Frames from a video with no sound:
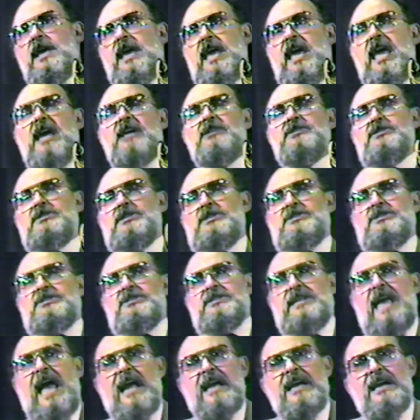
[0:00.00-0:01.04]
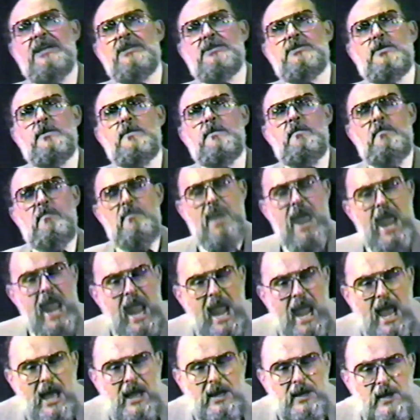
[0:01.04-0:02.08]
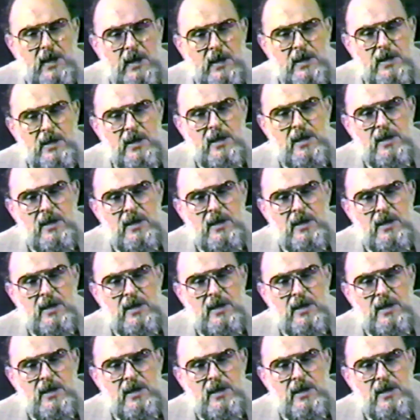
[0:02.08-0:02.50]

He is the second man